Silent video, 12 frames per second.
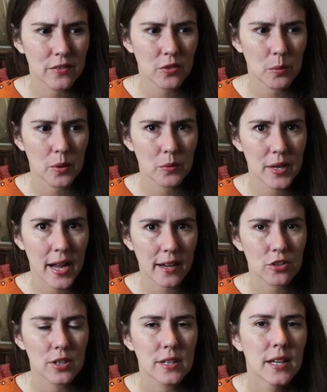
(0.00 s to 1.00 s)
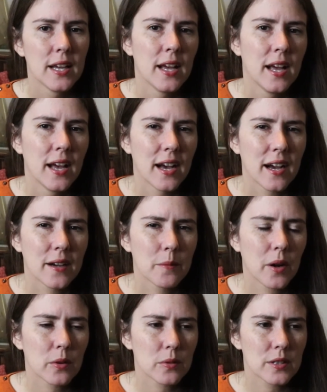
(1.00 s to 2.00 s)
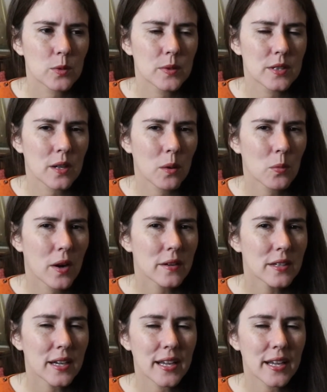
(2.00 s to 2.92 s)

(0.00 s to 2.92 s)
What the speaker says: from a reaction. I'll rinse with salt water,